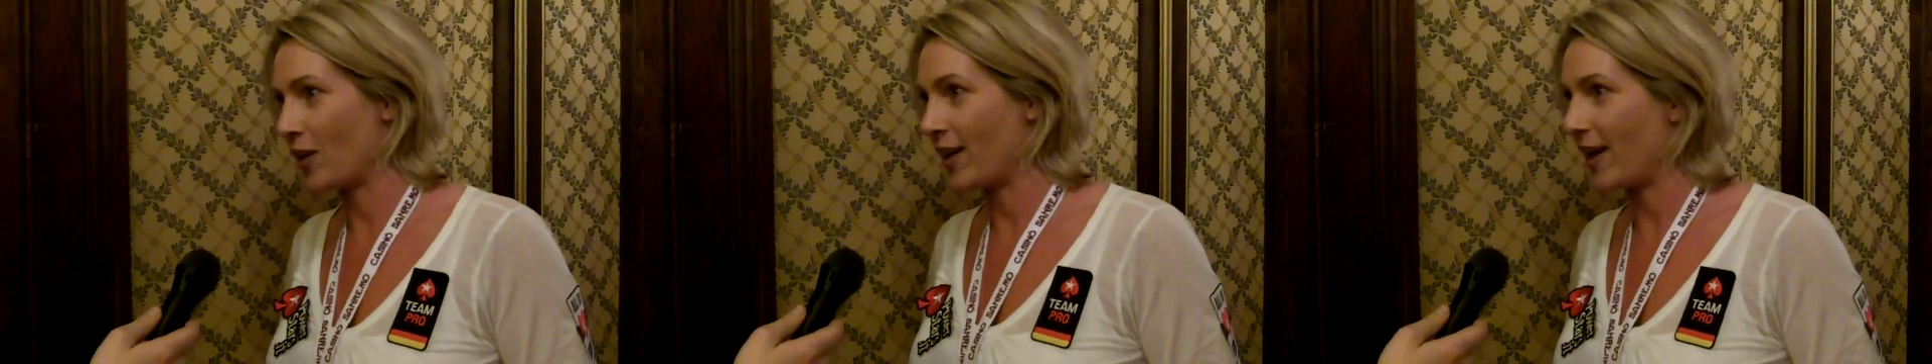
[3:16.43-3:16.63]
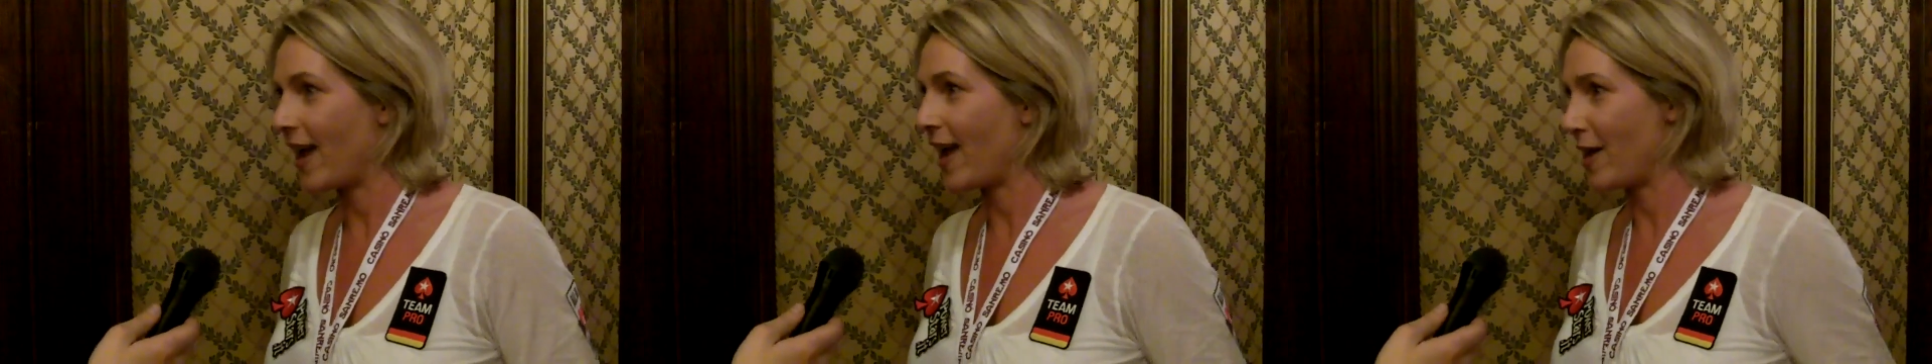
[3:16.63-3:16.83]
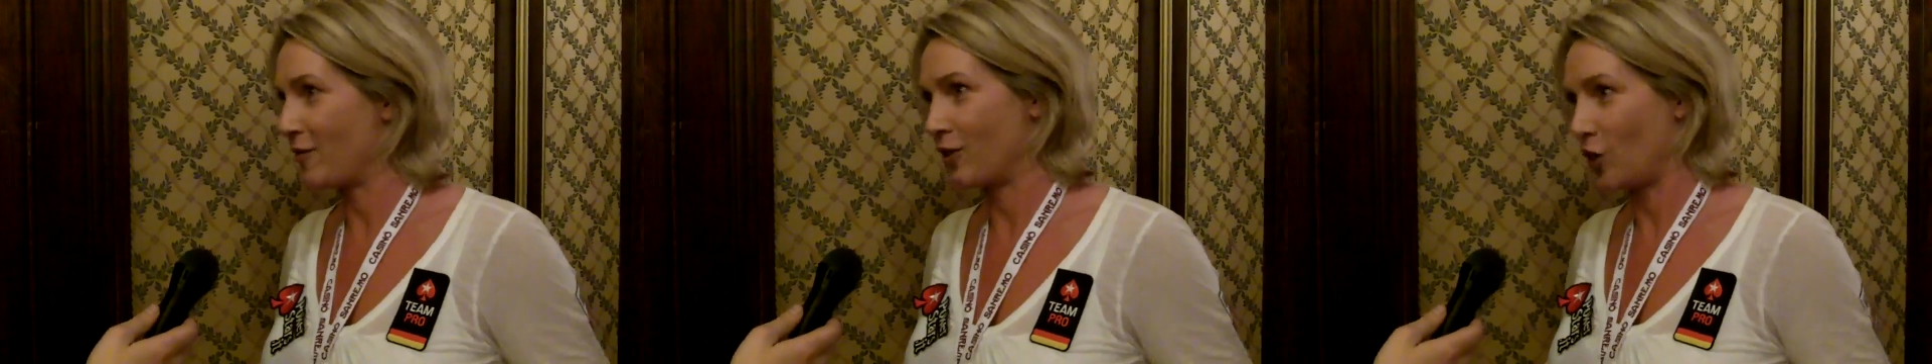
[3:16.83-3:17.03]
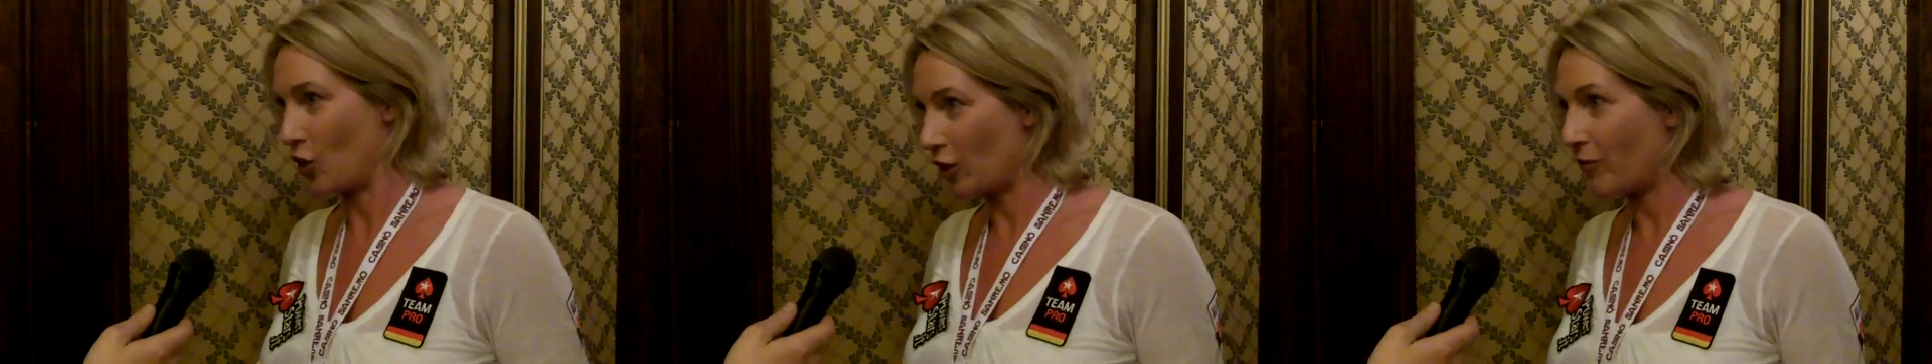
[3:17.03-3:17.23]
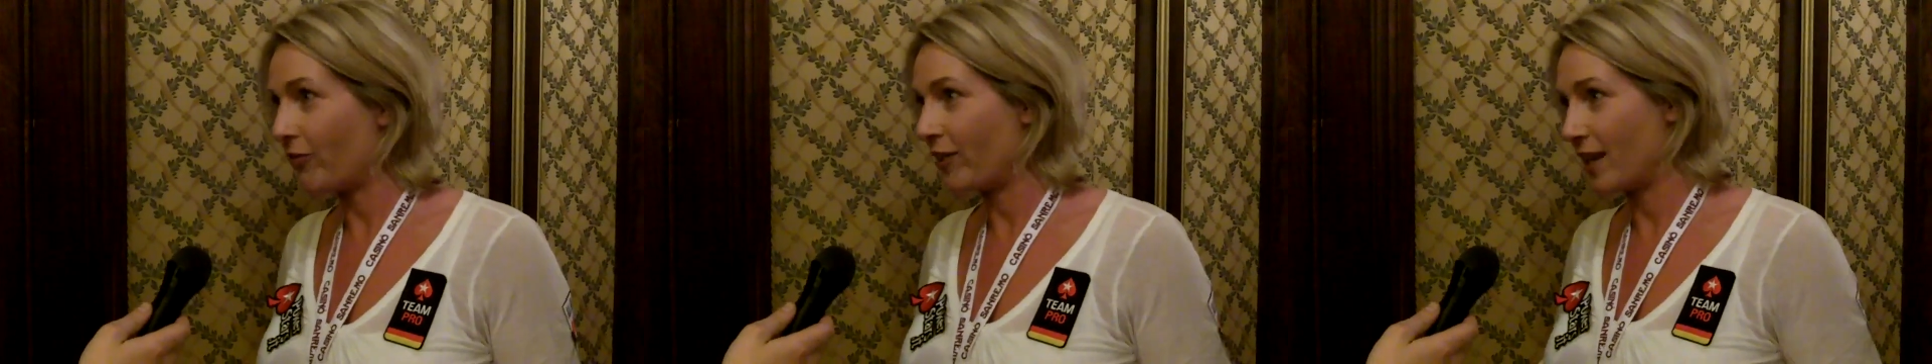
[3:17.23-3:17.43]
I have a
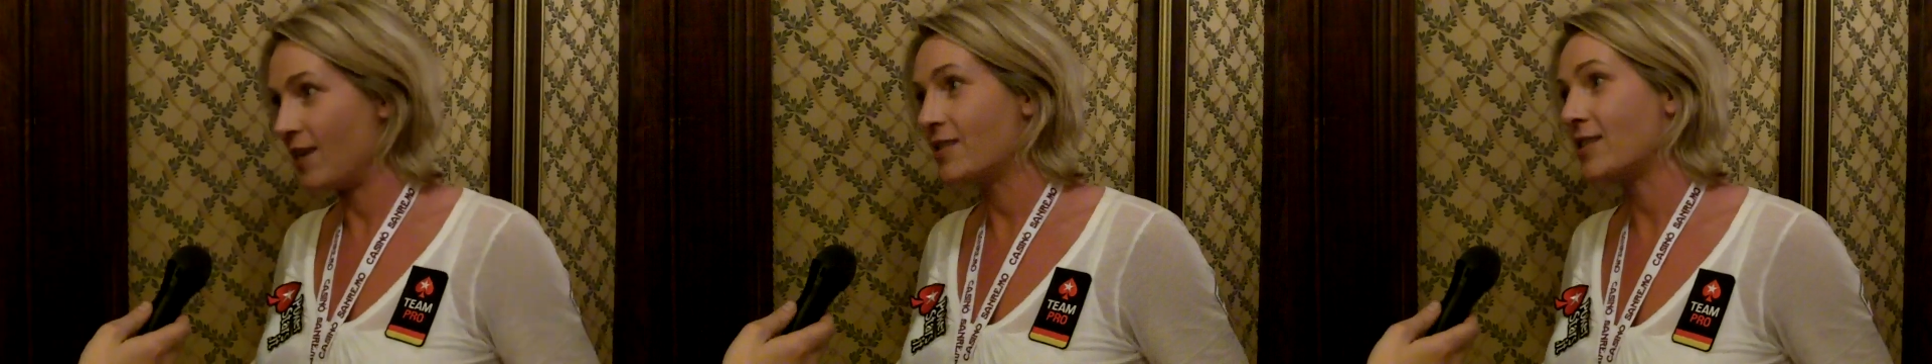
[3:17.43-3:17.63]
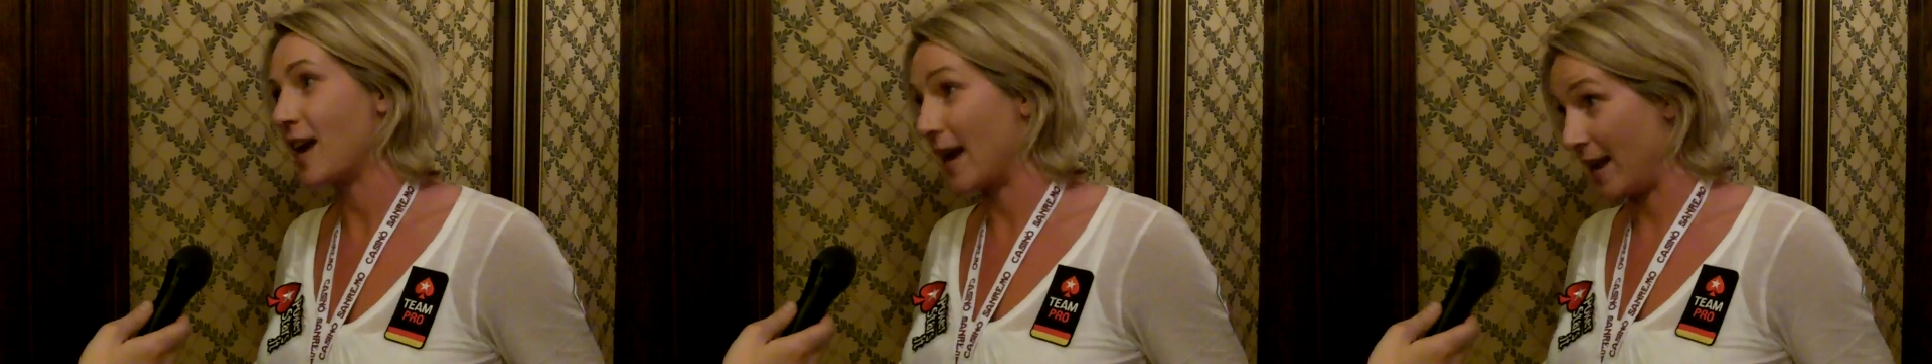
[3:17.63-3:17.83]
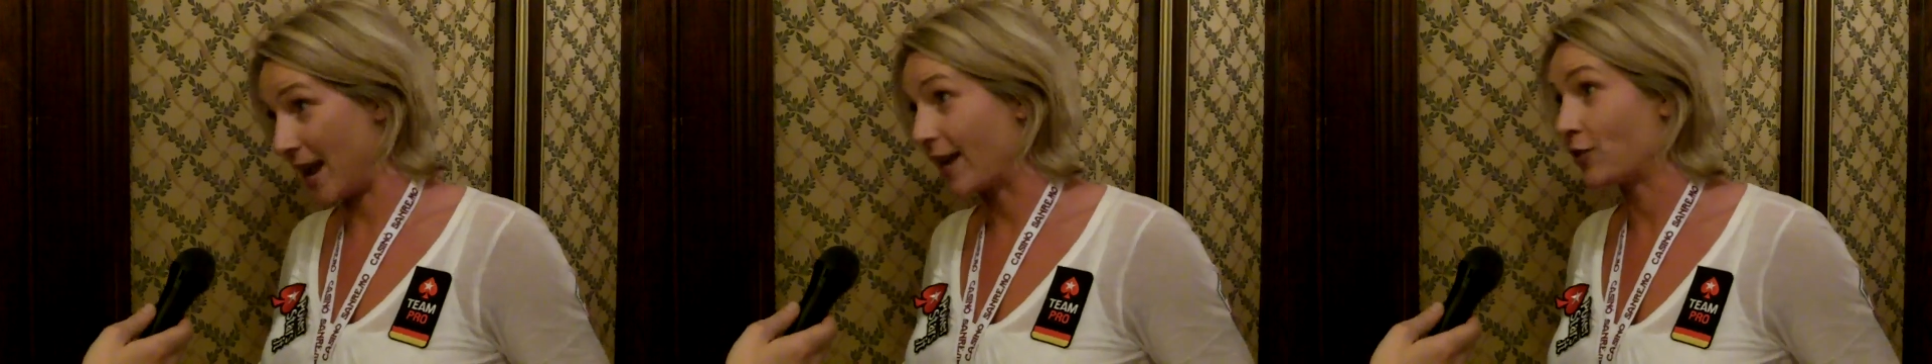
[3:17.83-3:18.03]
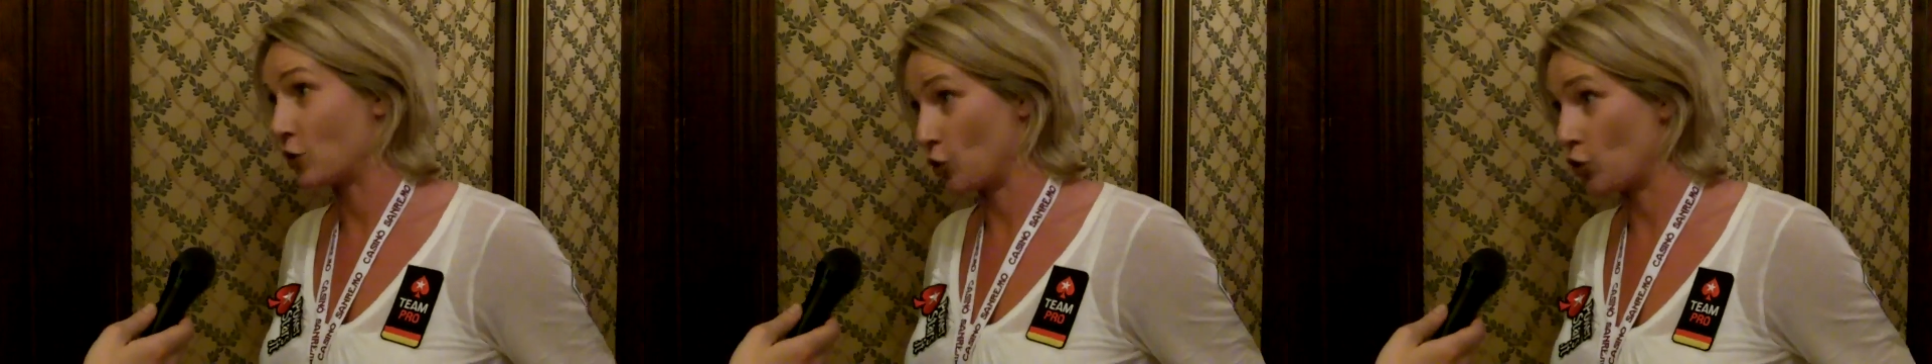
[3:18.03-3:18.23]
lot of things I like to